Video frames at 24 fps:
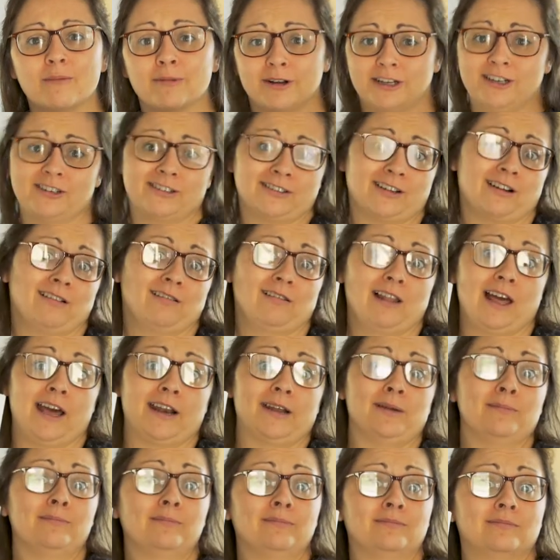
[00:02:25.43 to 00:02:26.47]
are you just gonna let
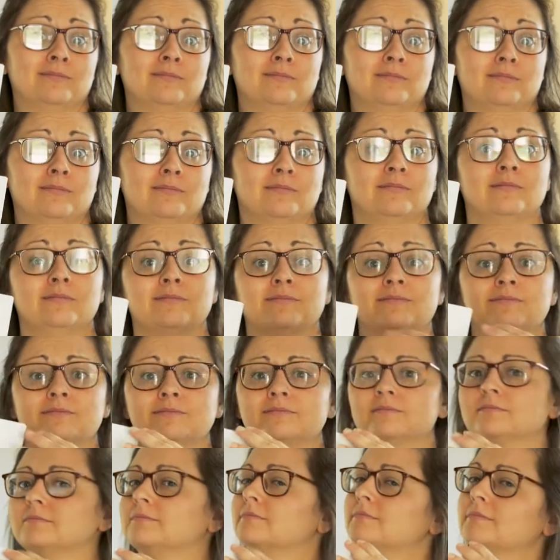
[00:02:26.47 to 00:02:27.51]
him?
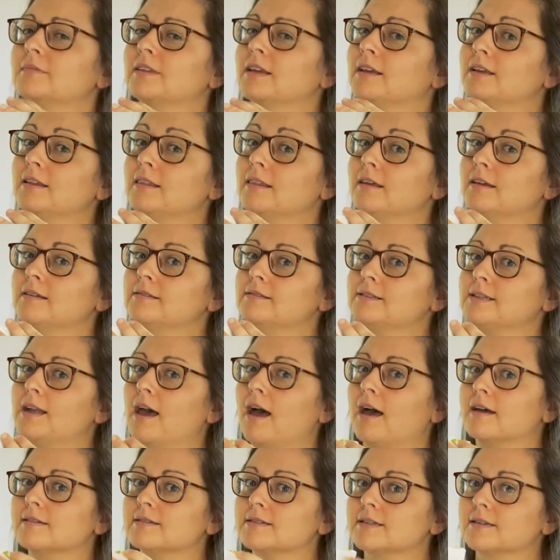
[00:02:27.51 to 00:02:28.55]
He thinks
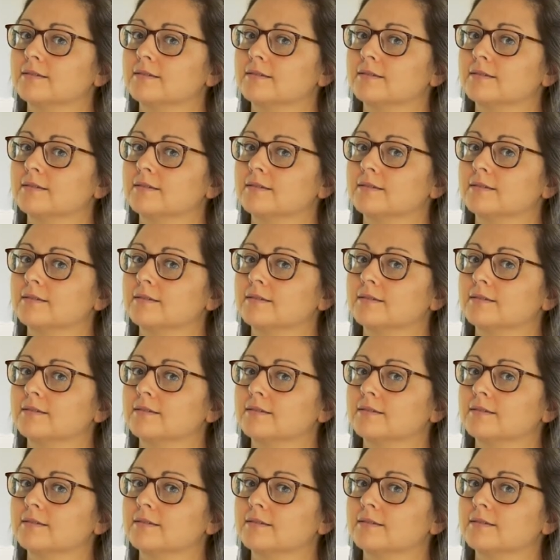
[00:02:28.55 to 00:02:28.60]
not.